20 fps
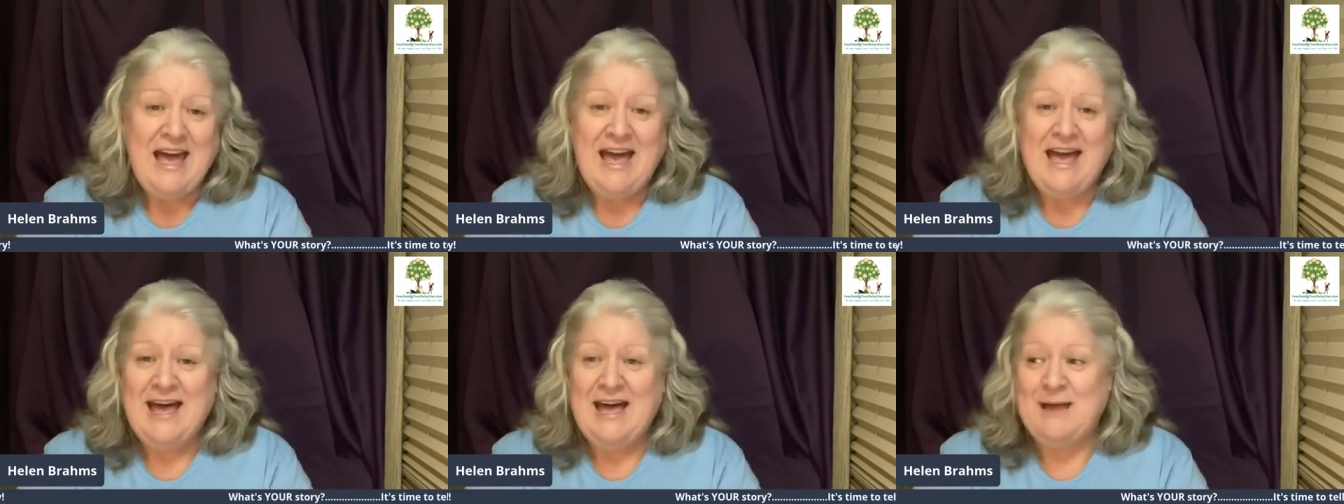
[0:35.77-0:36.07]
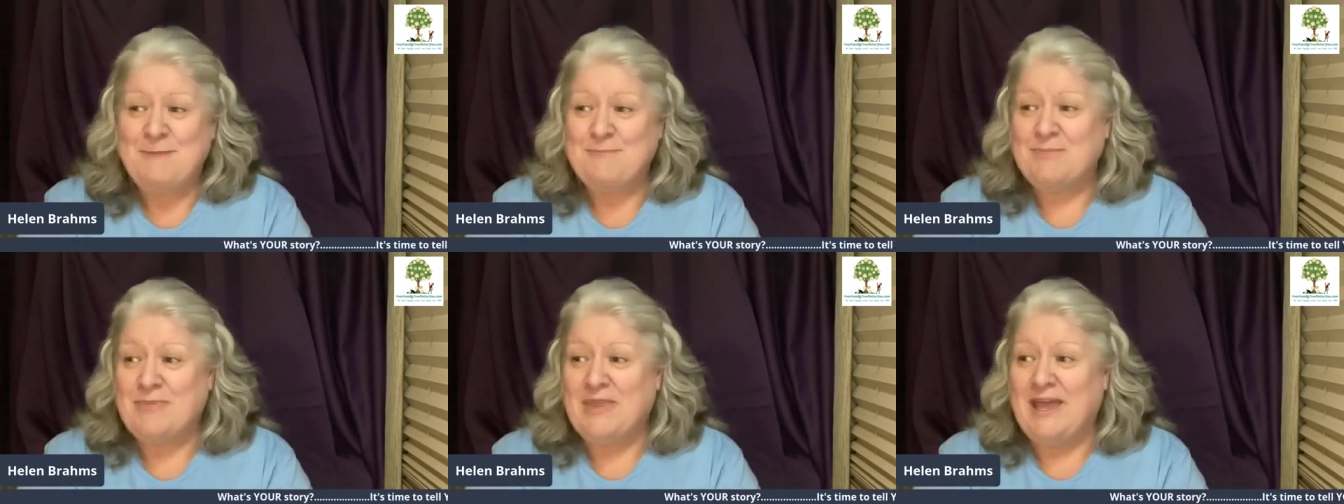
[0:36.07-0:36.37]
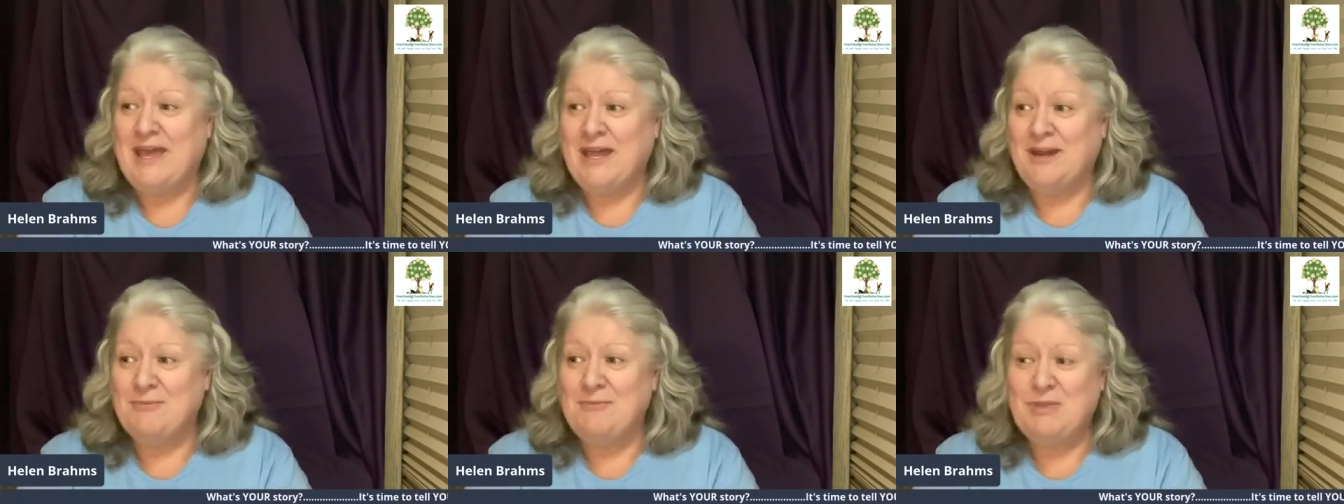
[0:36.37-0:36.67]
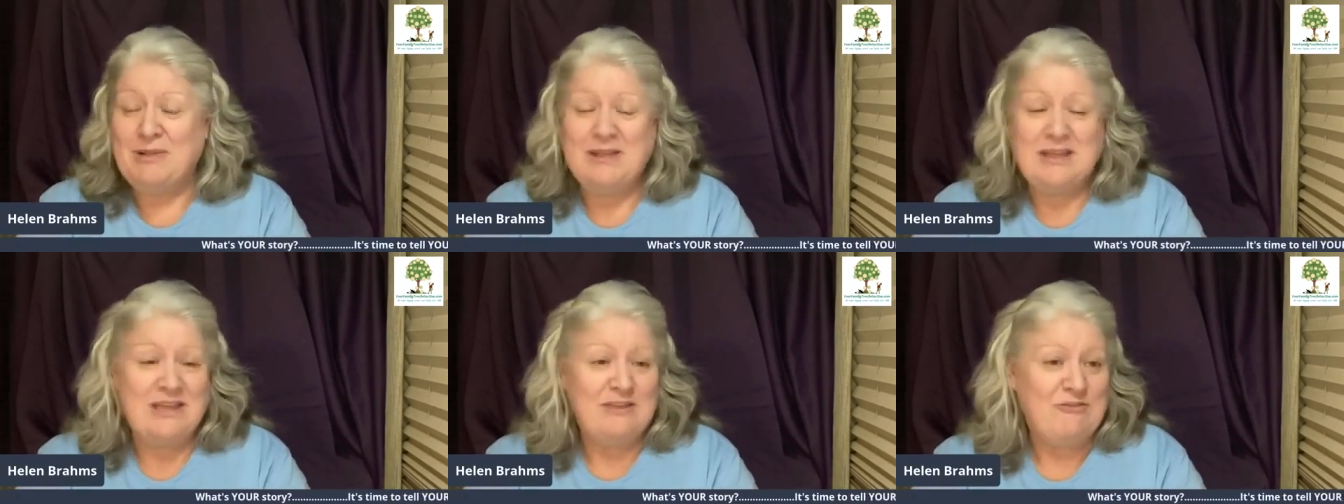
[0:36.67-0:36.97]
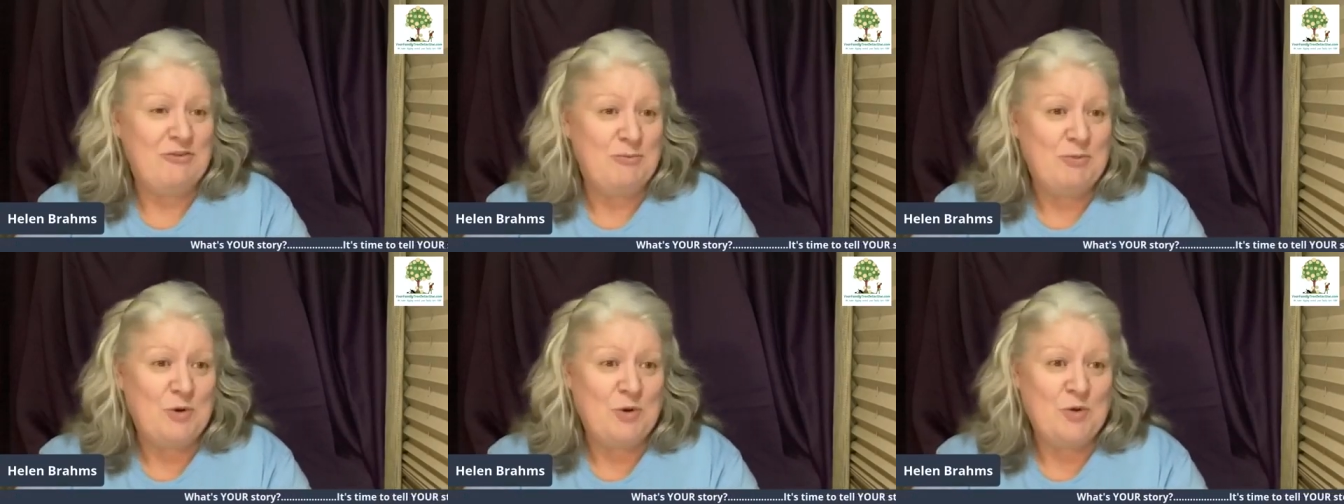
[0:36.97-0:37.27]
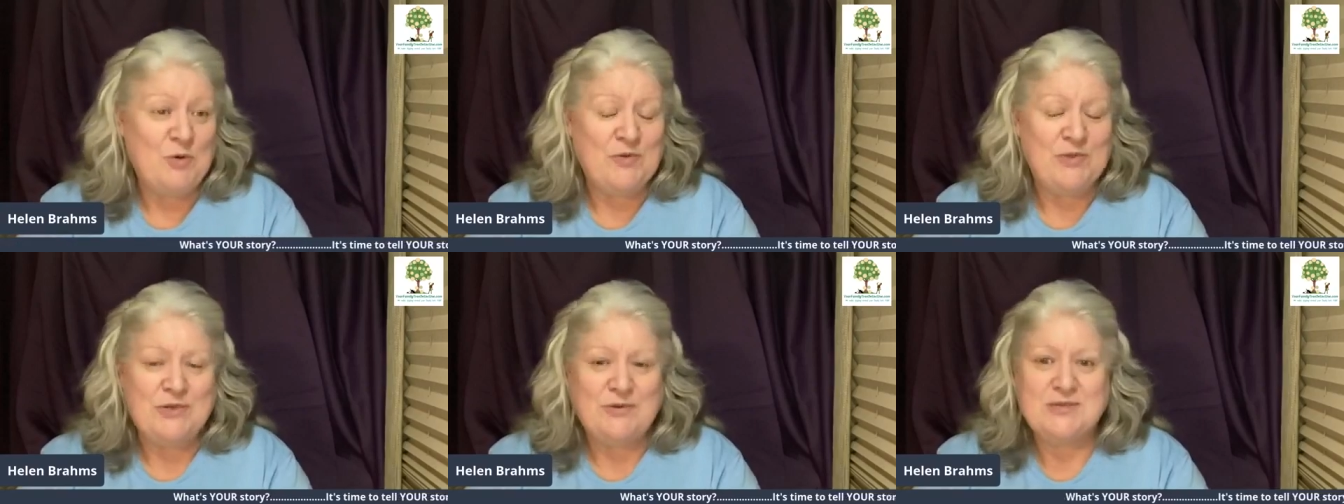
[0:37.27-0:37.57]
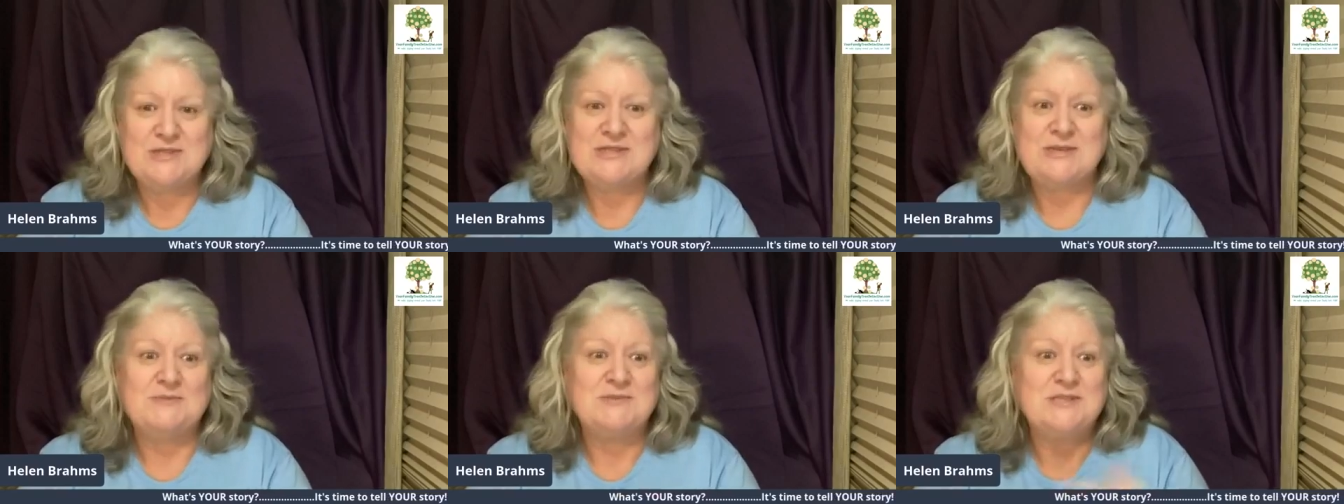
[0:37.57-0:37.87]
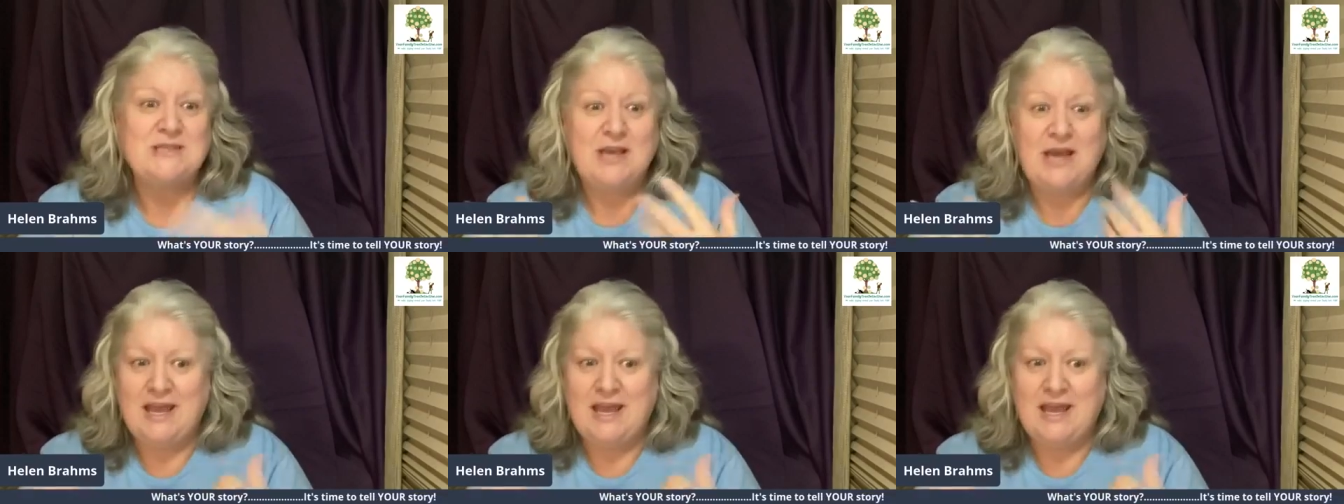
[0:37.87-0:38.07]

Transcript: Unbelievable. There was